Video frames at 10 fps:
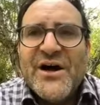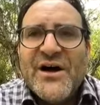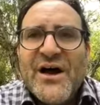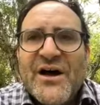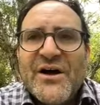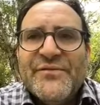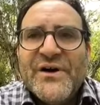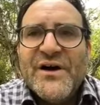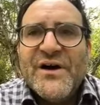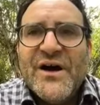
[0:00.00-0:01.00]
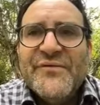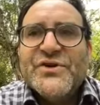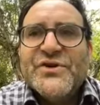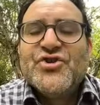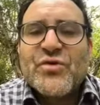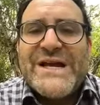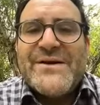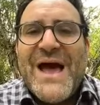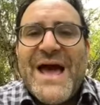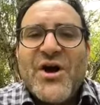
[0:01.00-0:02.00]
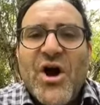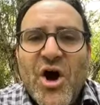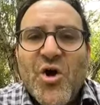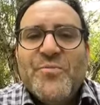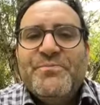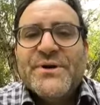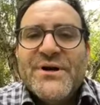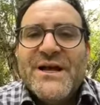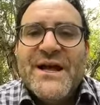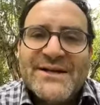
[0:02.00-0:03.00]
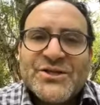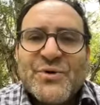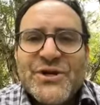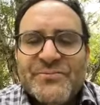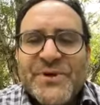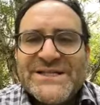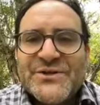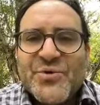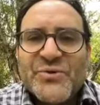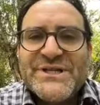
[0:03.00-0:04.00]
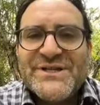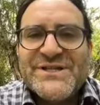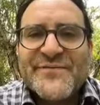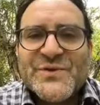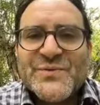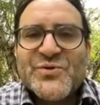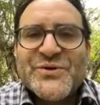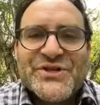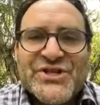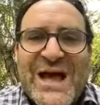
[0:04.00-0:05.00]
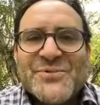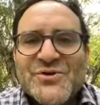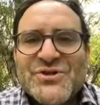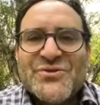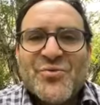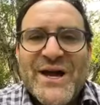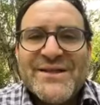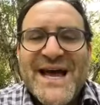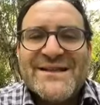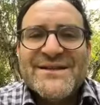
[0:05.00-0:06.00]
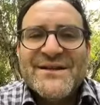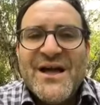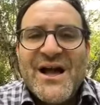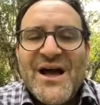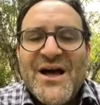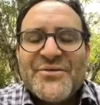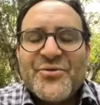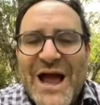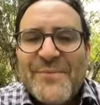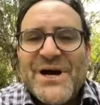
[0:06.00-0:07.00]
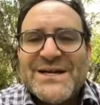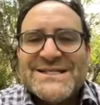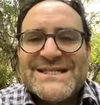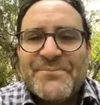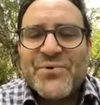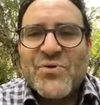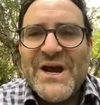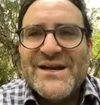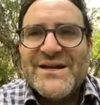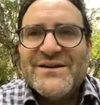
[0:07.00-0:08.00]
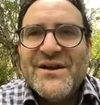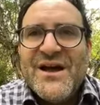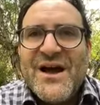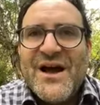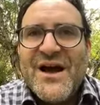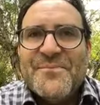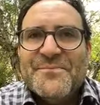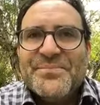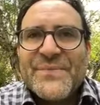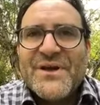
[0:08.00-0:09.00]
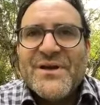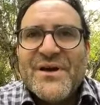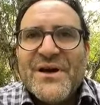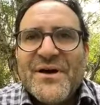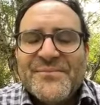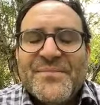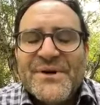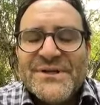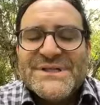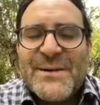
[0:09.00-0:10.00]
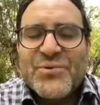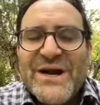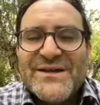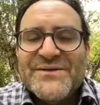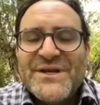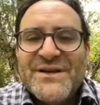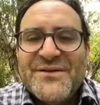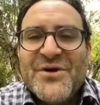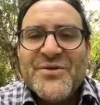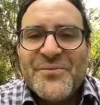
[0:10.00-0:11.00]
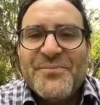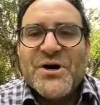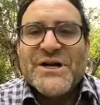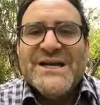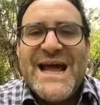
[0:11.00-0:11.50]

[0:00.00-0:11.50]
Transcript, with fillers: uh, of uh, of a dream and a hope and it's one of the places where we see the difference between the chapters and the way that uh, the rabbis separated um, uh, uh separated the the, the book.